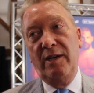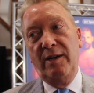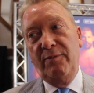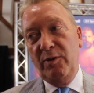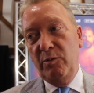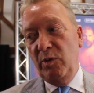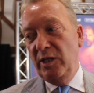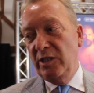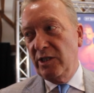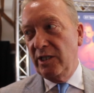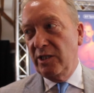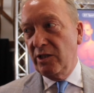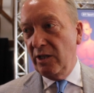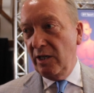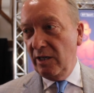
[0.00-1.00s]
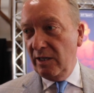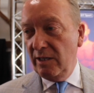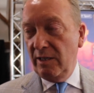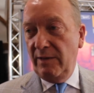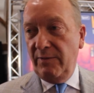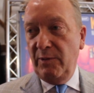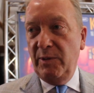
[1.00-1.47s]
and if he wins
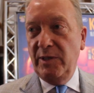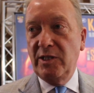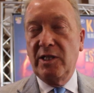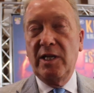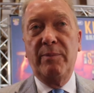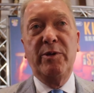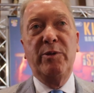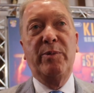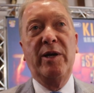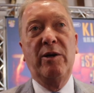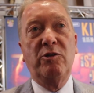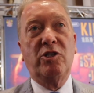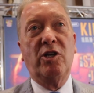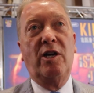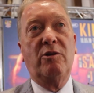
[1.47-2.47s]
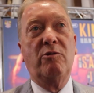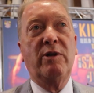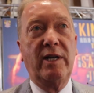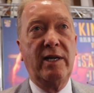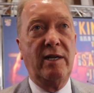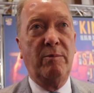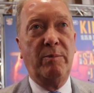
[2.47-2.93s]
the WBO title,
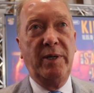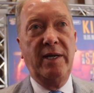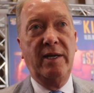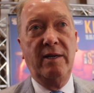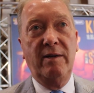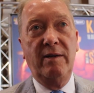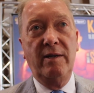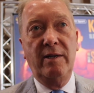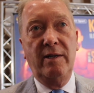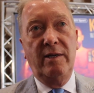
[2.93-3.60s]
then he'll be in a